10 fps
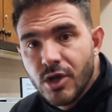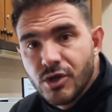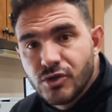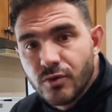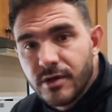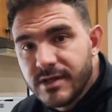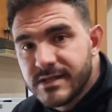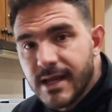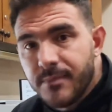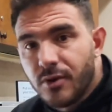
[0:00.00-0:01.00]
So a good
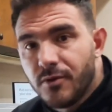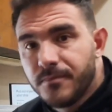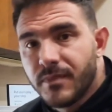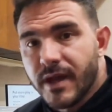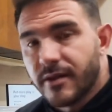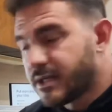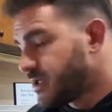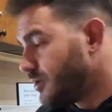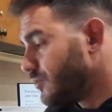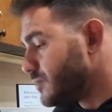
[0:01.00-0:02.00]
example I like to
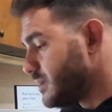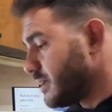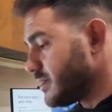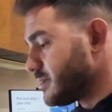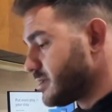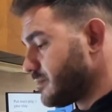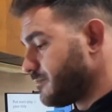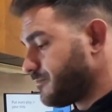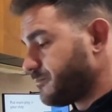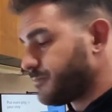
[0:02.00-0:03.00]
use is
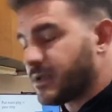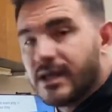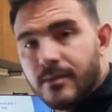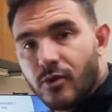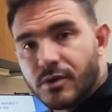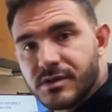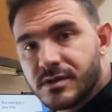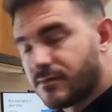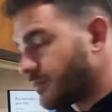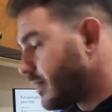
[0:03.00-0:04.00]

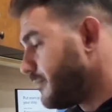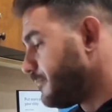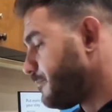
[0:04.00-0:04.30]
keyboards, right?